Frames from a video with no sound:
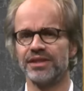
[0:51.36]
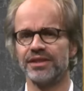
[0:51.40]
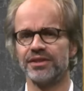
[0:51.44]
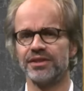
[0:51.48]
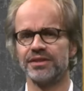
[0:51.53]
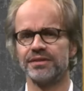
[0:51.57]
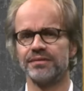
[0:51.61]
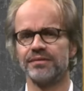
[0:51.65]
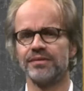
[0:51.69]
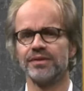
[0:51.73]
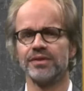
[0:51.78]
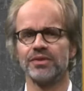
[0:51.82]

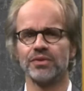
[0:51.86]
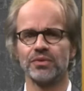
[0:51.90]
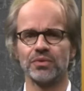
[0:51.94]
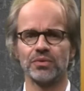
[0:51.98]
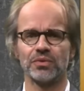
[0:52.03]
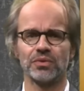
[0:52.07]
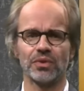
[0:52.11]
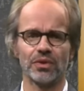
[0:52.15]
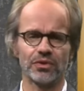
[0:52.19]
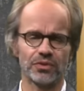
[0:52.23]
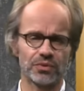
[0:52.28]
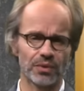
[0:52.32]
billion
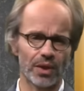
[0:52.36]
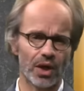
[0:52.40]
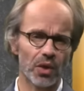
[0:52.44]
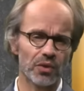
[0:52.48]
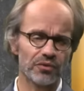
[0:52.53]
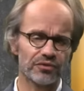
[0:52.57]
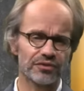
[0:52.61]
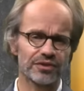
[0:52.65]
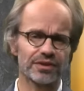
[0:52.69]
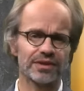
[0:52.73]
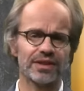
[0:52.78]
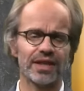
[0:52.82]
to
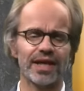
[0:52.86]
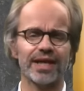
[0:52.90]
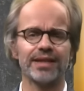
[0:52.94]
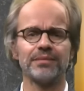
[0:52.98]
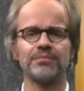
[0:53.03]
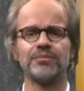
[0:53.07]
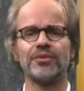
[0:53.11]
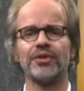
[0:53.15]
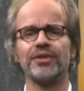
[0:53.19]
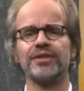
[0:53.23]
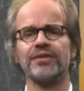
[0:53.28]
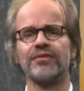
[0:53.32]
over
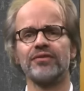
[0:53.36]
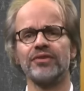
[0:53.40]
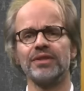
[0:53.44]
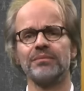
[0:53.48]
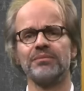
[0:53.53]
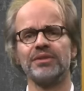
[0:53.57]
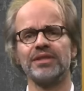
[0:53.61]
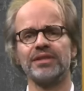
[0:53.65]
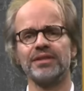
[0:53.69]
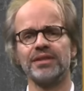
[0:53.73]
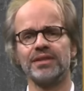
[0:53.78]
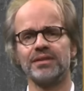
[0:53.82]
9.3
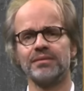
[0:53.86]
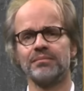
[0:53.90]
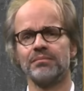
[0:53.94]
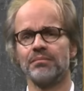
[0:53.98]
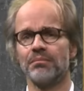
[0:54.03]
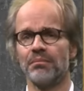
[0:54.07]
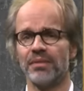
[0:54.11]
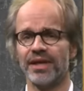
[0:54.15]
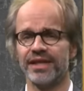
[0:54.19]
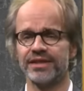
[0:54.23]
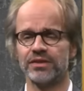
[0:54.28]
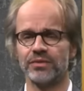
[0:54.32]
billion
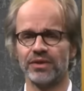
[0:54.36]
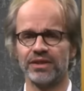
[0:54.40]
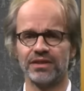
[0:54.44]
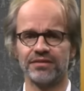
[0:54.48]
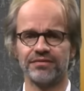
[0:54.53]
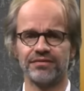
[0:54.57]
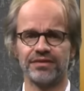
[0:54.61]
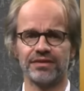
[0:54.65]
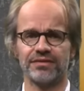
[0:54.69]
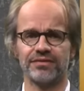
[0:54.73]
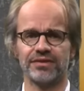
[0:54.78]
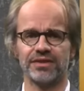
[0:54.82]
by
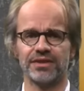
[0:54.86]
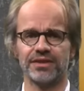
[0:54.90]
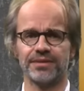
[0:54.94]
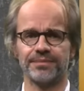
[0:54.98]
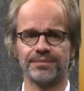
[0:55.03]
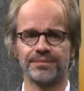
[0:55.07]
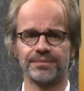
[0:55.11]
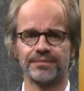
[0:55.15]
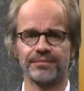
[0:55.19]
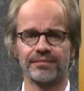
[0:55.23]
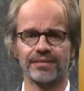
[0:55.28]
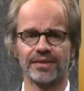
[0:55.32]
2050.
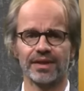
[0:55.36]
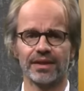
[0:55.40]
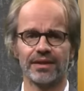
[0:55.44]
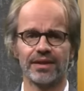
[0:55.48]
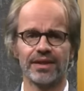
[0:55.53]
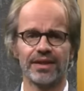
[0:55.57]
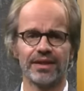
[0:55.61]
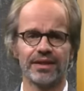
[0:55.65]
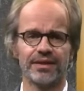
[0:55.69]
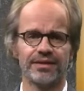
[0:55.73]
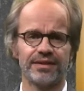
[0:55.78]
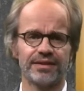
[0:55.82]

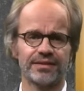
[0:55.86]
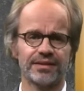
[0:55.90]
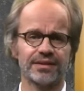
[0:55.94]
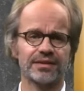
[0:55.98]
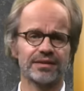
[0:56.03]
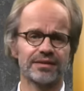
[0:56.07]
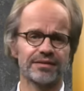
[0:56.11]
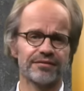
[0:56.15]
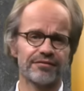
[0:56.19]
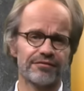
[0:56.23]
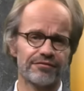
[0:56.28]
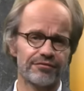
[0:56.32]
This is
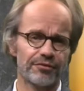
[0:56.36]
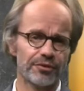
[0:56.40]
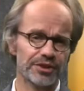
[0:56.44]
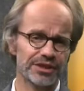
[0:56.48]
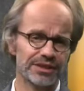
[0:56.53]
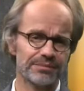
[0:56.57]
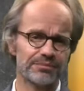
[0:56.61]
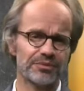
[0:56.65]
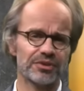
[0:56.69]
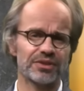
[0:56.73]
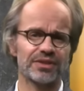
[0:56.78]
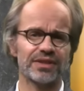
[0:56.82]
a
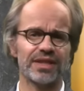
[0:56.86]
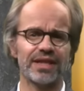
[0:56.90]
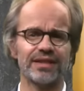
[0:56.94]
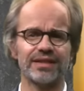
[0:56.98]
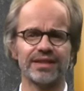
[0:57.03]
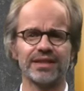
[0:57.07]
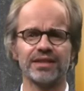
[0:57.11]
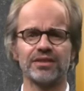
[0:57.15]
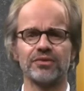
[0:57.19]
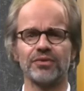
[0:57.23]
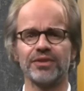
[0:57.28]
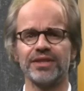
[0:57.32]
40%
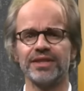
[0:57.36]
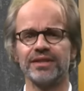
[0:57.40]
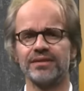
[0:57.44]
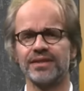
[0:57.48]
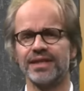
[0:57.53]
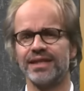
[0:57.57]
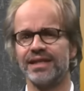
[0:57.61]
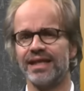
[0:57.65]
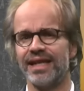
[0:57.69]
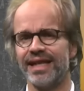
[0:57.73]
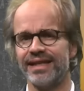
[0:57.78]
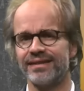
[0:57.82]
increase
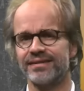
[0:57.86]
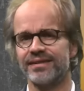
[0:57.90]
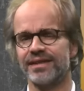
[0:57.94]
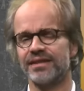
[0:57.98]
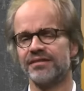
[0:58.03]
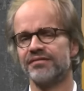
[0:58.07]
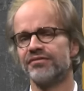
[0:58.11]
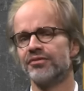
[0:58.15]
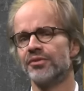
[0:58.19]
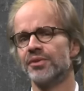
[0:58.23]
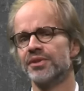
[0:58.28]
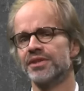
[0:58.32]
in less
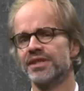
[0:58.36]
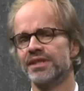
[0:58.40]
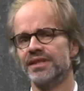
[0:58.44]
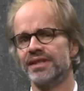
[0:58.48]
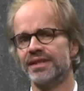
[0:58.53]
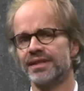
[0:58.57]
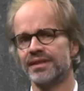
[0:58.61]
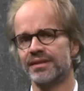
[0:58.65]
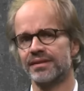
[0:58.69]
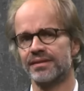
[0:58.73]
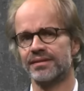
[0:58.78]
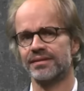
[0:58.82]
than 40
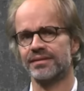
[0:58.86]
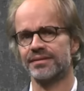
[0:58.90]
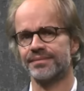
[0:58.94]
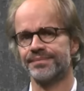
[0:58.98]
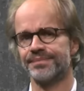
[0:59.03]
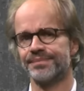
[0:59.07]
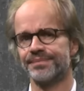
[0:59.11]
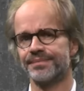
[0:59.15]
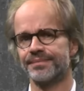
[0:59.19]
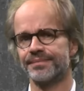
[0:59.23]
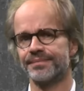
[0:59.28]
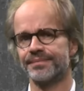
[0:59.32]
years.
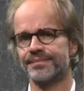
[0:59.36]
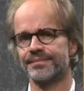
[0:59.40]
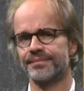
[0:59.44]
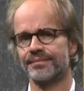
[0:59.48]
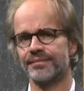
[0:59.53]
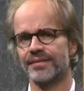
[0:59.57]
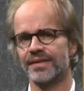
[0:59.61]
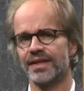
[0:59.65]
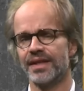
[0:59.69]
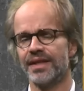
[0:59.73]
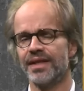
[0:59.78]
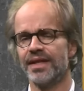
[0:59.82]

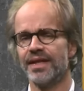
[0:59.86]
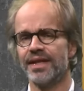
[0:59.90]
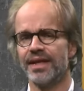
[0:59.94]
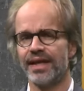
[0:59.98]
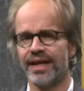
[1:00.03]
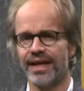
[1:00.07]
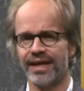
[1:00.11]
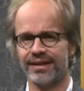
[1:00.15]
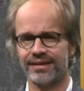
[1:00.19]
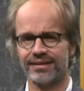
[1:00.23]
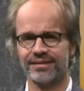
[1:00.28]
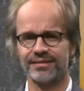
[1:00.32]

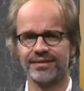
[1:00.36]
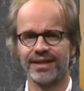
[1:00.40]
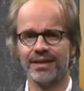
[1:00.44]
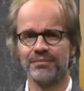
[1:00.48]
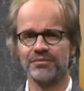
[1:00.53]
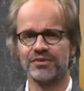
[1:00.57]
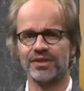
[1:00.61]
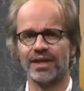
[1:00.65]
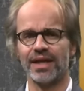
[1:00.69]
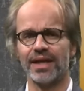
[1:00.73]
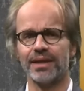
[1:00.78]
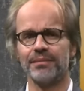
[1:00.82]
At the
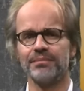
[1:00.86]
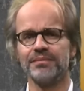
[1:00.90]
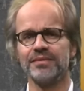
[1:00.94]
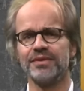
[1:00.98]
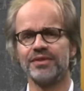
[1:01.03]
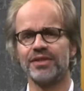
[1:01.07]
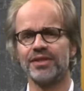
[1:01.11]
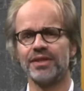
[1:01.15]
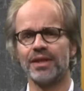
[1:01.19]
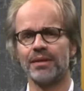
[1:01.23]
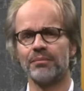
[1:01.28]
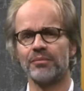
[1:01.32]
same time,
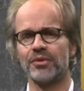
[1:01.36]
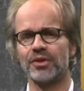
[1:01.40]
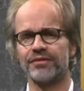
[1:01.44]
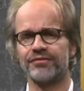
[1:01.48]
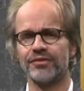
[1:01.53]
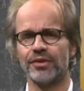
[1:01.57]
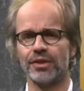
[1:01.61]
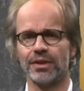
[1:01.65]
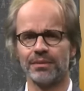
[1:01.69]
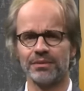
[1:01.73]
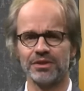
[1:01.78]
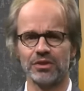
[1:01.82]
the number of
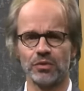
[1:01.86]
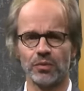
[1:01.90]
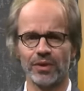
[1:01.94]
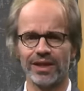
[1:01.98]
urban